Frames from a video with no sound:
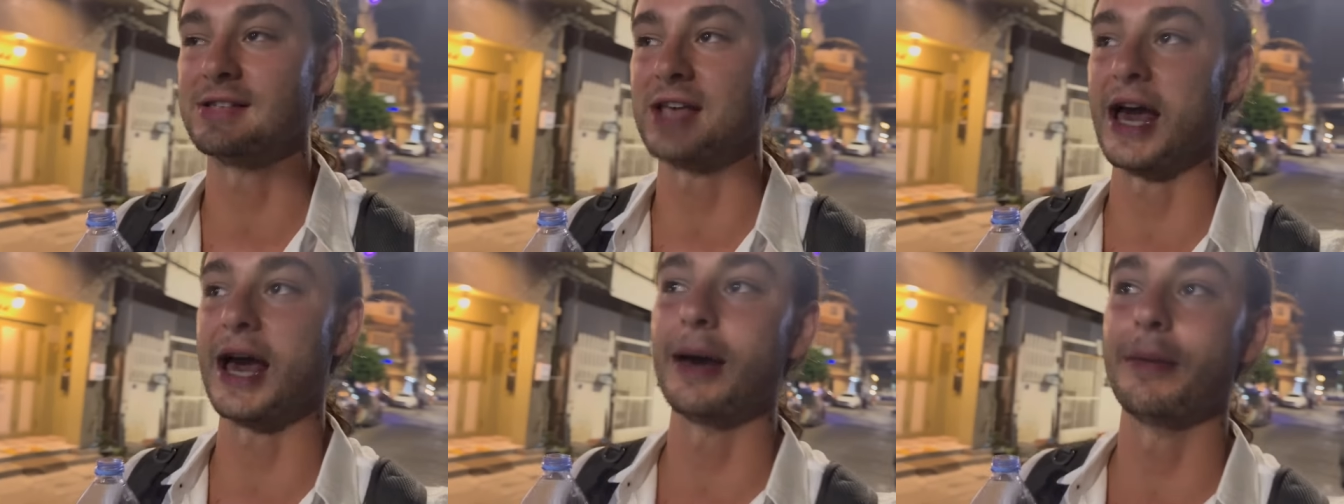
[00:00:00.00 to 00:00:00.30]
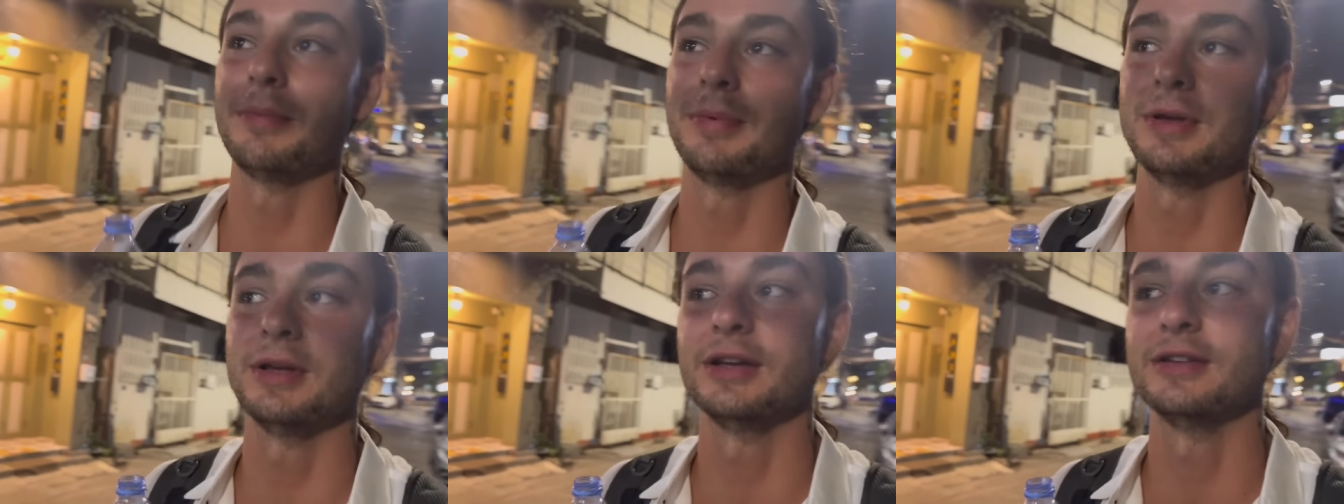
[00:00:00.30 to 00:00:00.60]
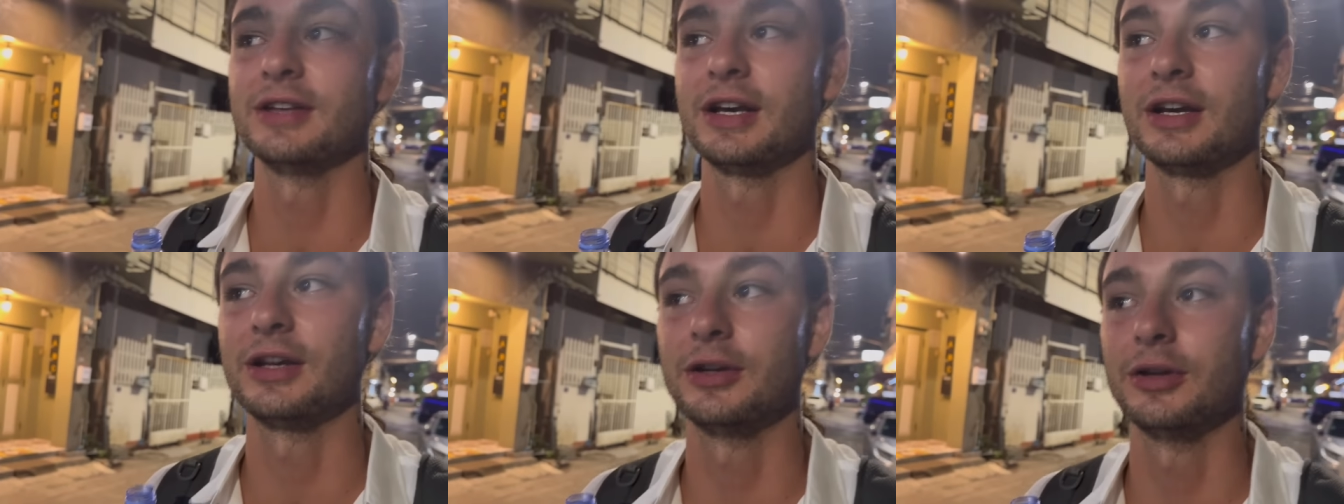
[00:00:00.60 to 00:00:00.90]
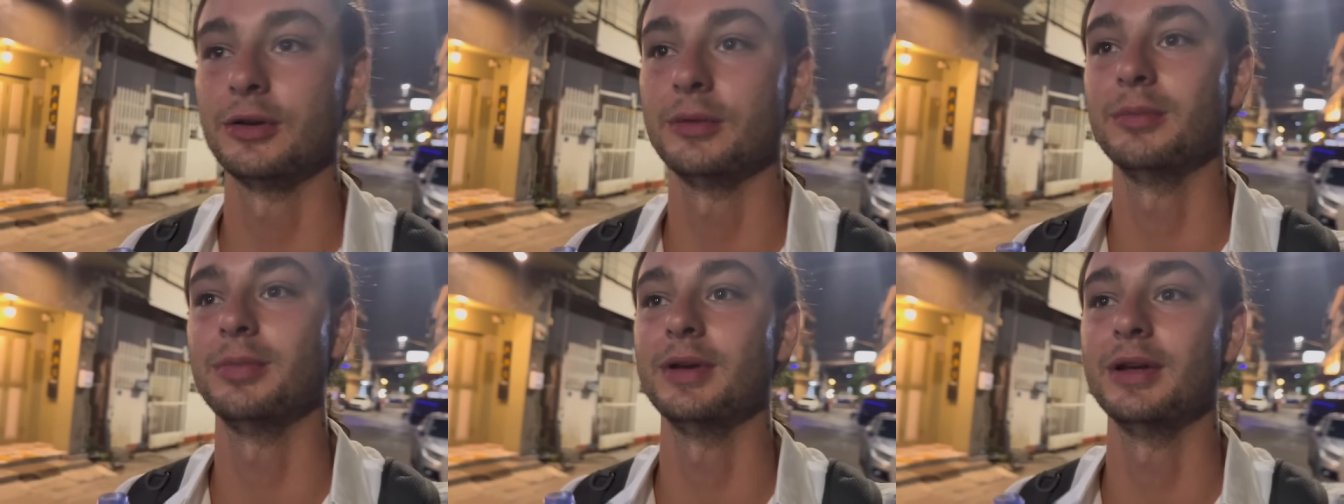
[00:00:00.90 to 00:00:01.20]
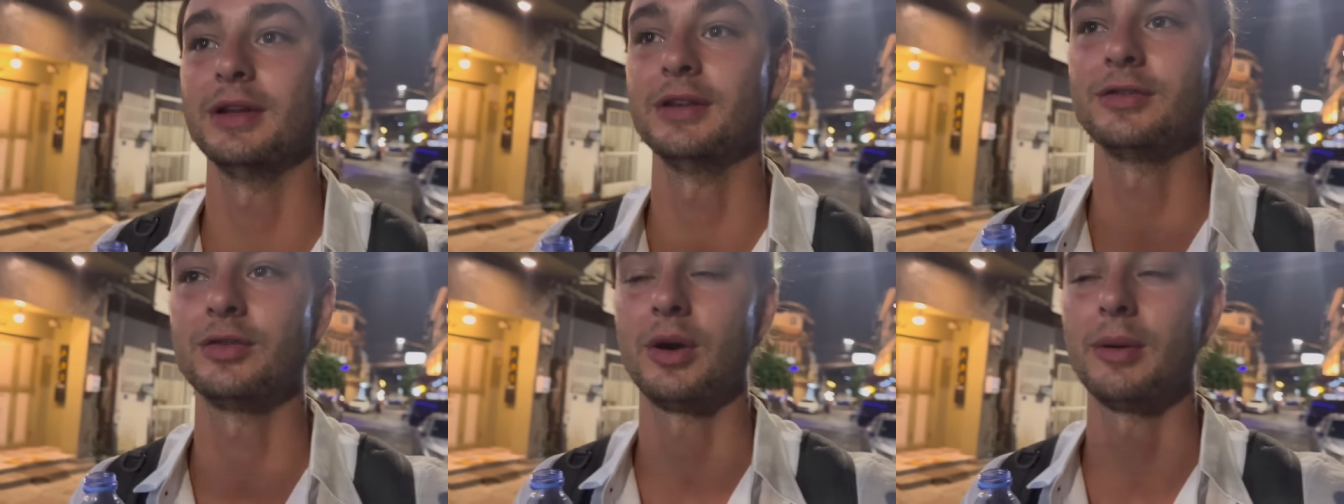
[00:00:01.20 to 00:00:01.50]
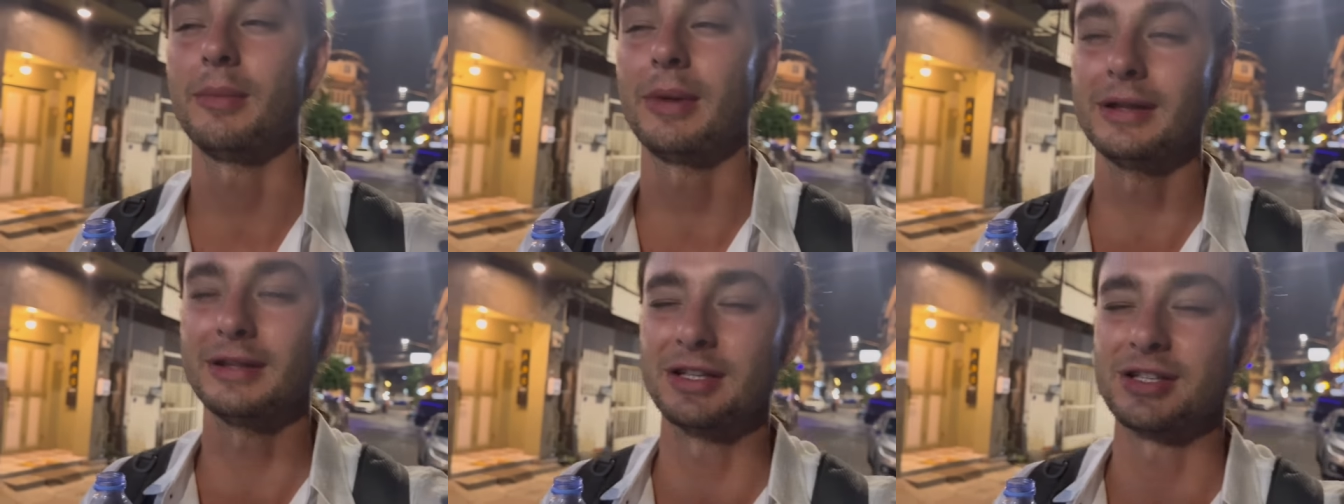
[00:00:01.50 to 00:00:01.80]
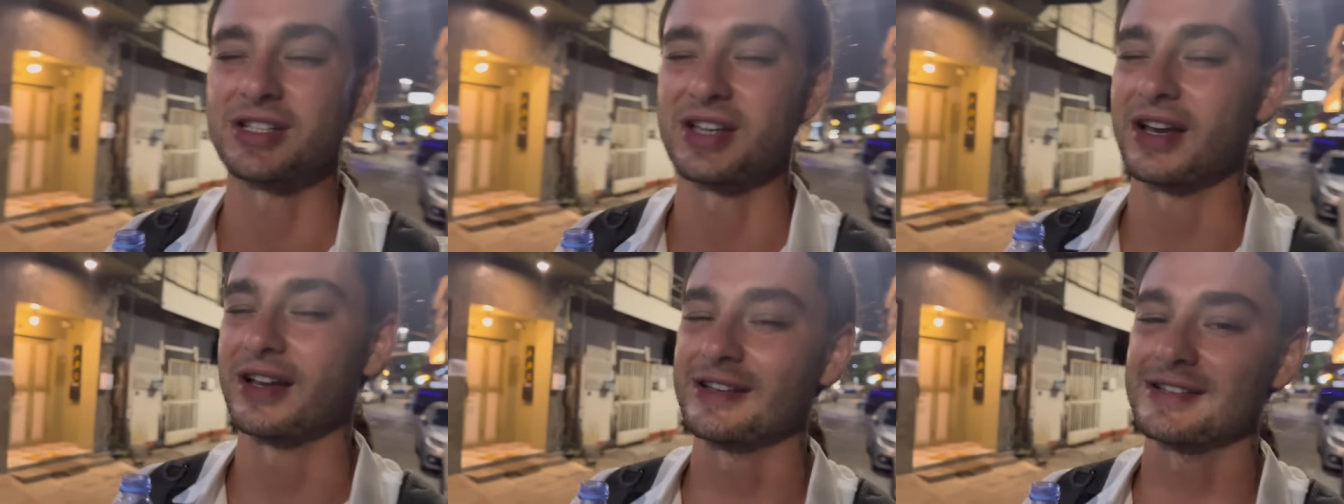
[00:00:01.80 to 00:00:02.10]
happy as I could be. So I'm about to
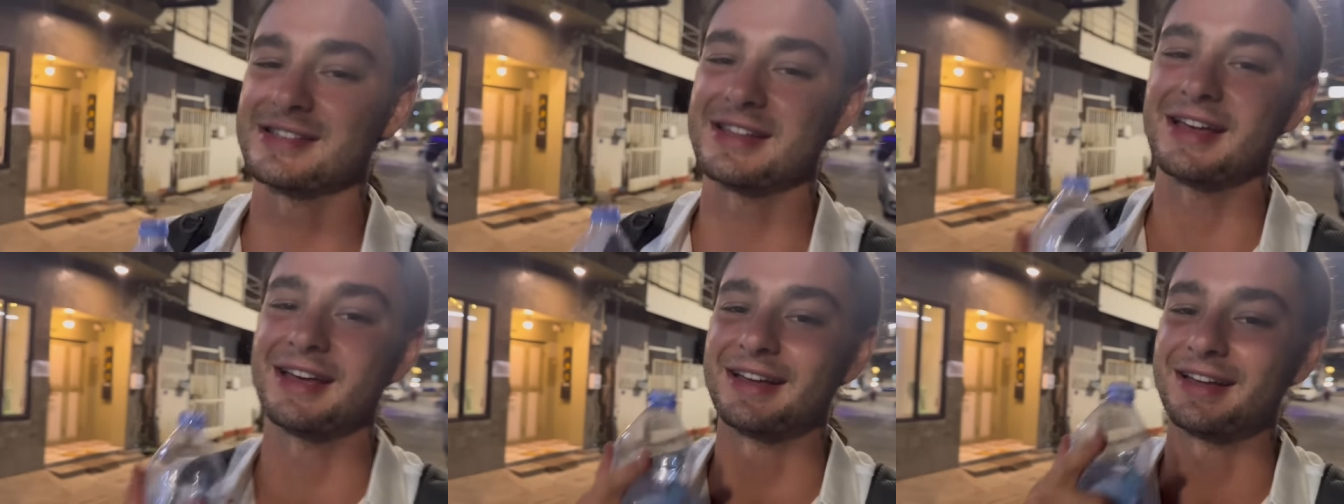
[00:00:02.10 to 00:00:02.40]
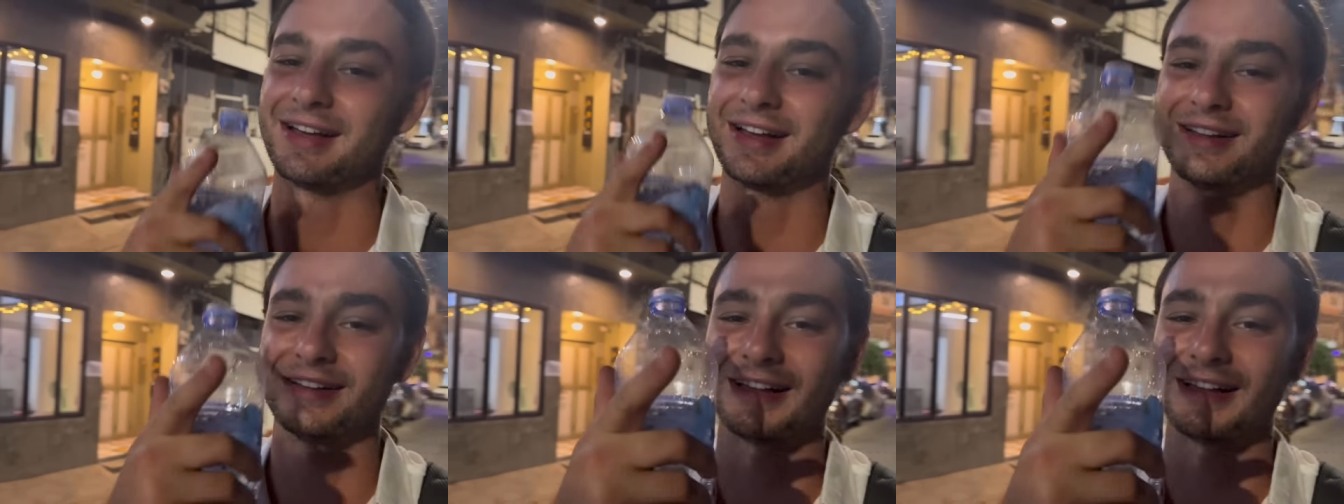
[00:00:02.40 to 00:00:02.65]
change that.